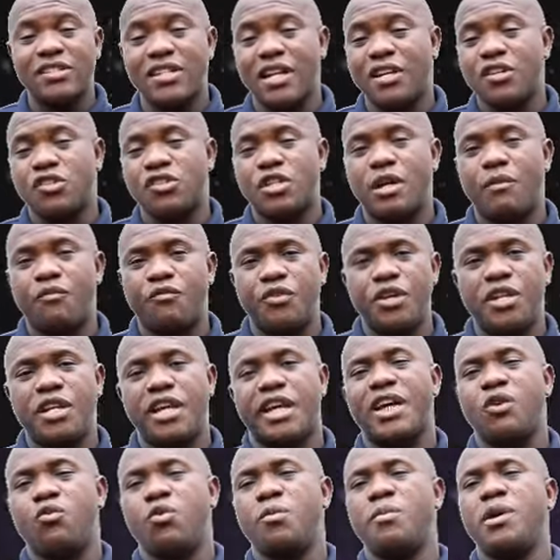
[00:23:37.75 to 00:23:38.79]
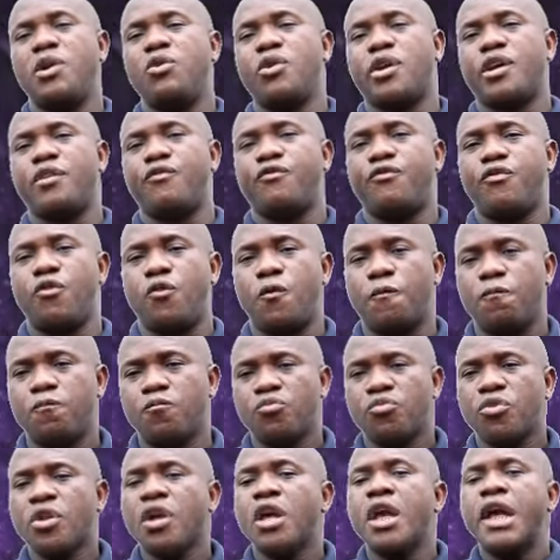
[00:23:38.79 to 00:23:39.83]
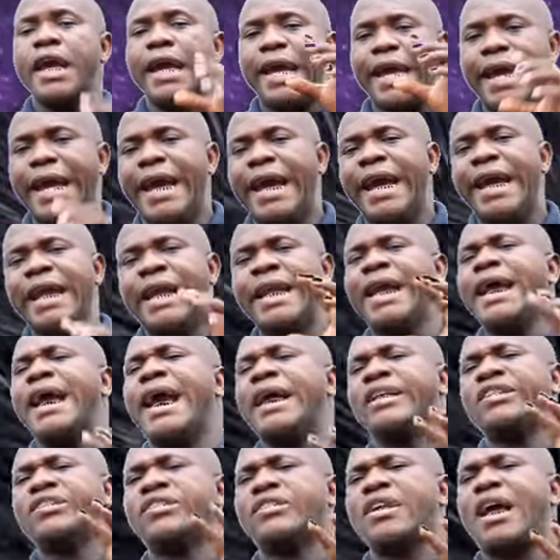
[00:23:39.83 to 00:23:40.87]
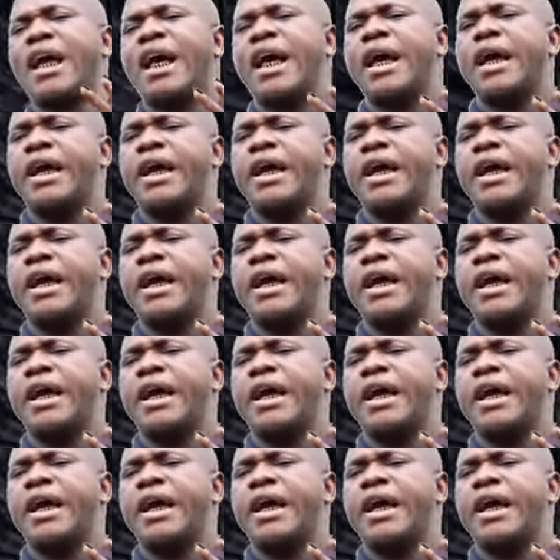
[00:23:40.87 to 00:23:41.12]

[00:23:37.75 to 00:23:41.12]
that is something the king will be looking for. In Esther,